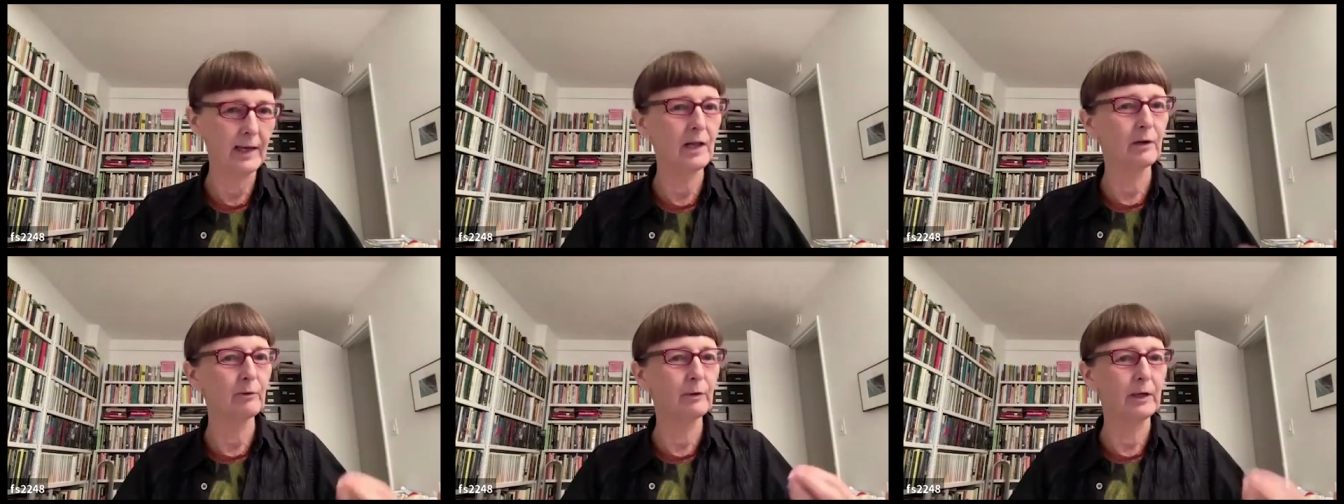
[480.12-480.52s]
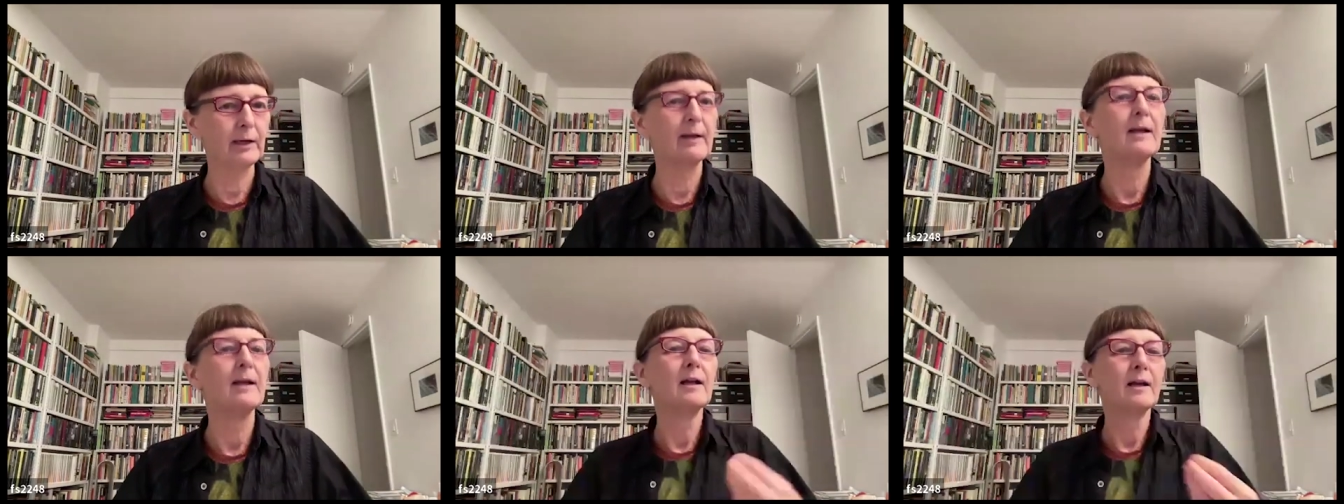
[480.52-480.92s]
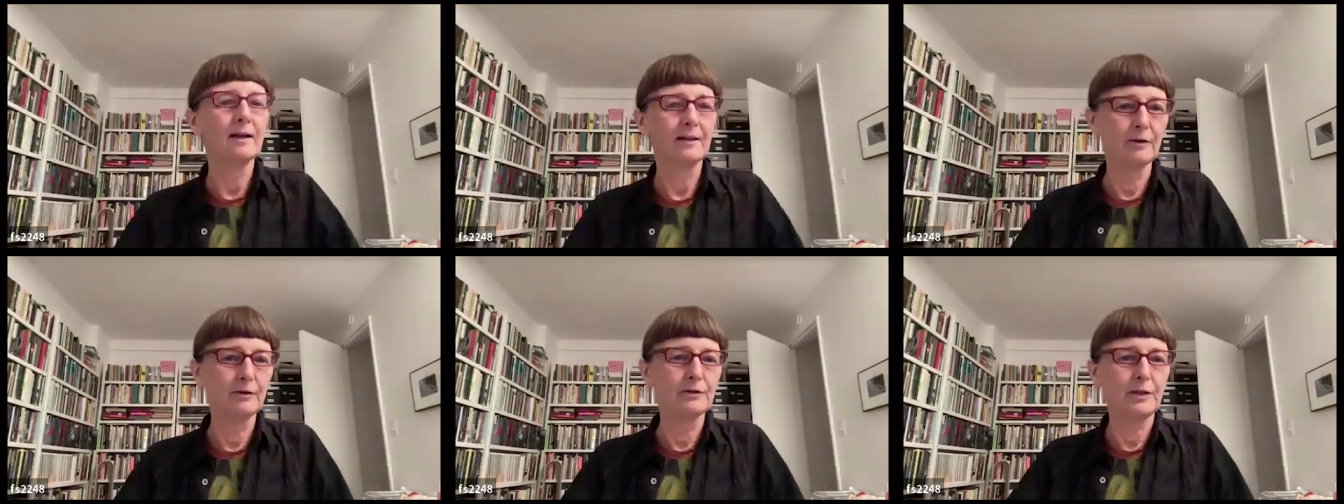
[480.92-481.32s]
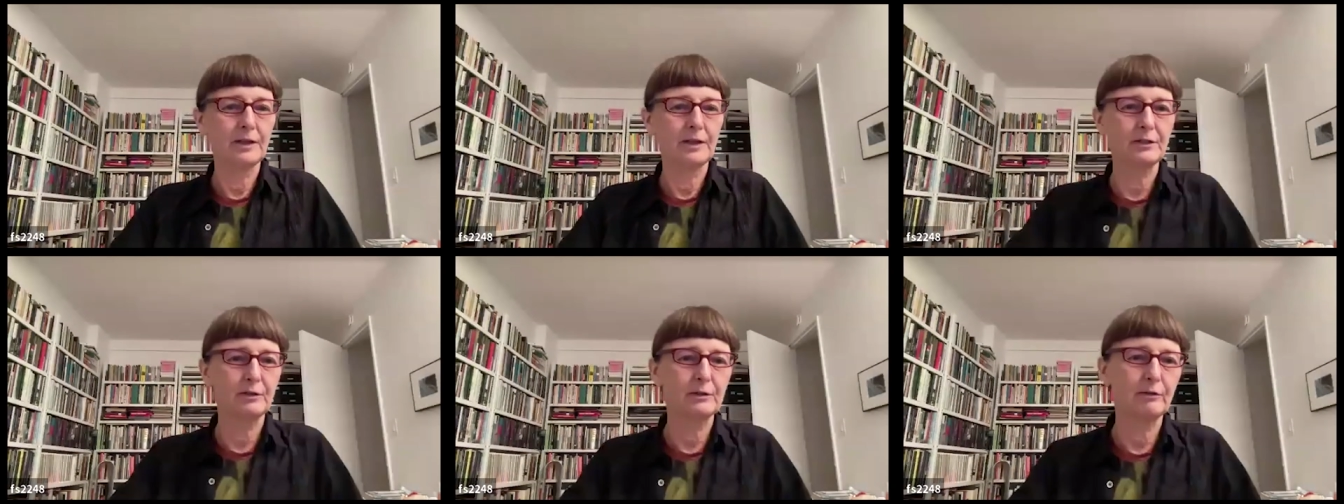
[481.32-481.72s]
in a gallery. Those
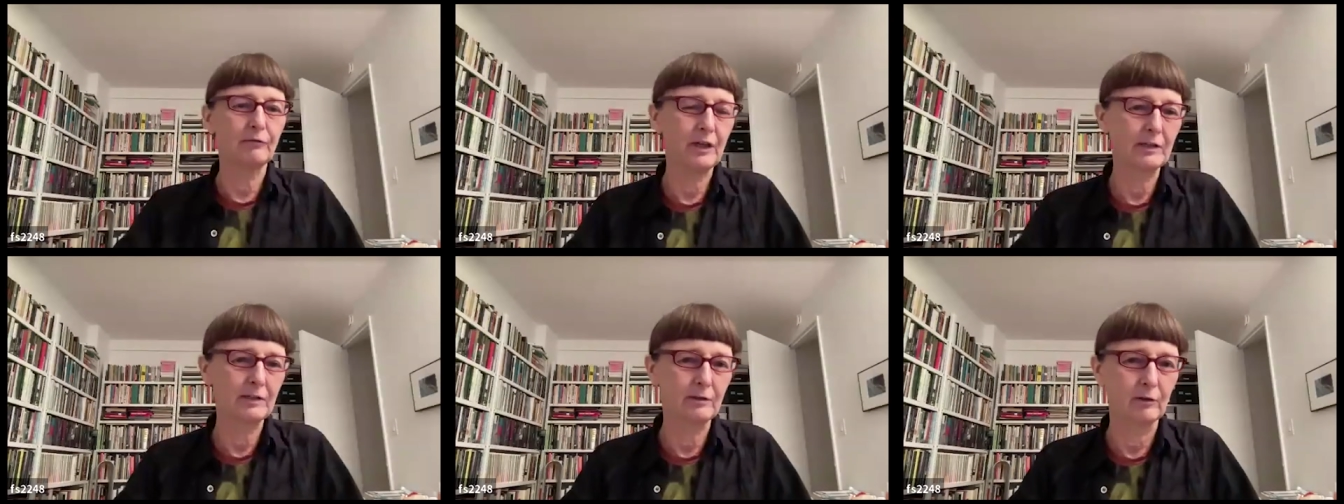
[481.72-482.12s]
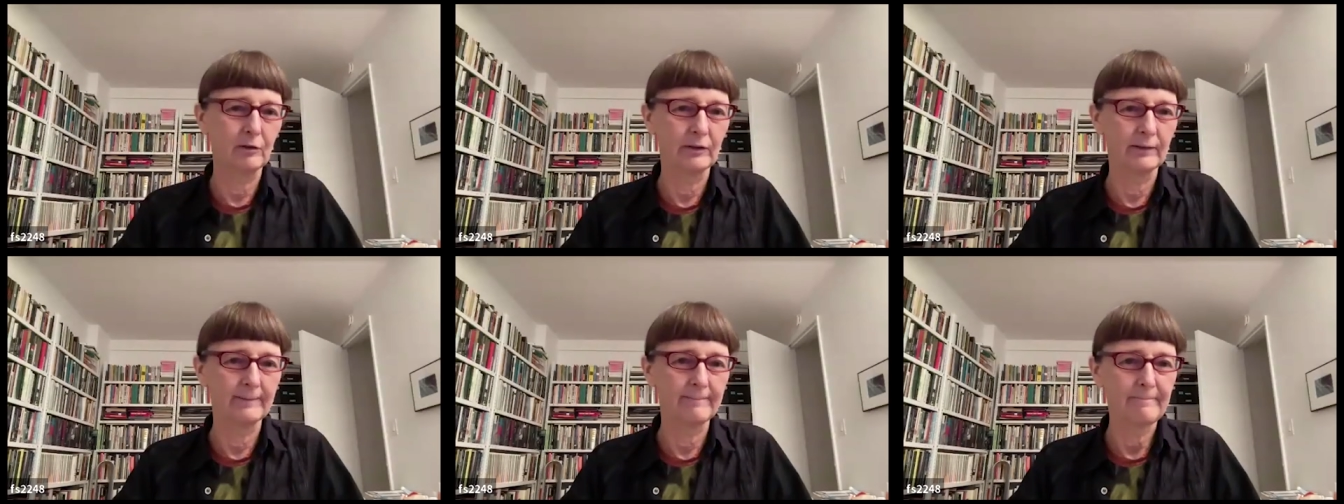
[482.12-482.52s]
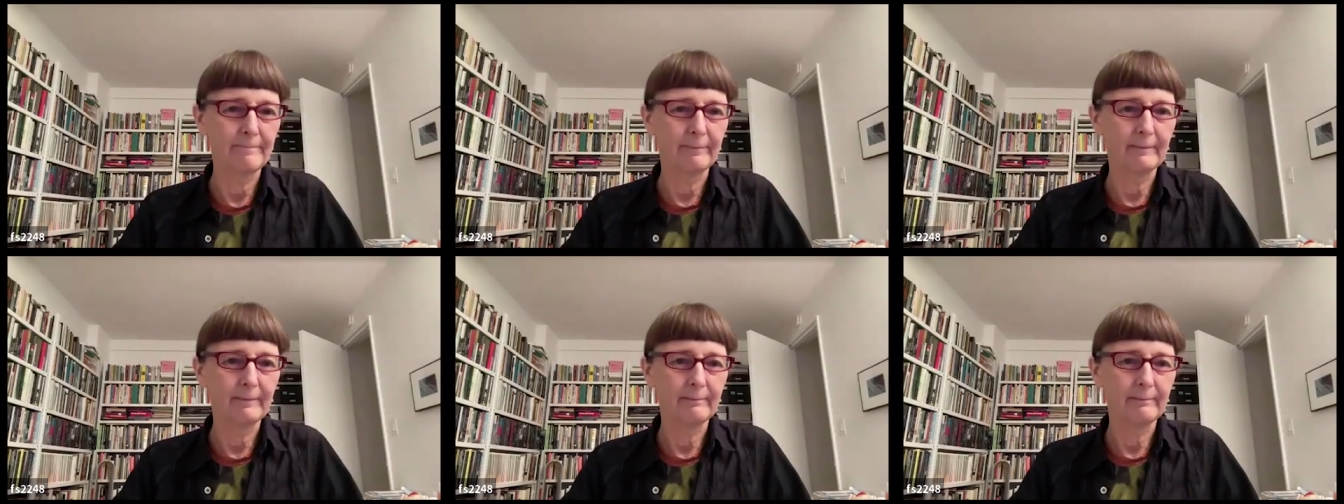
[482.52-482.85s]
are the sorts of things you learn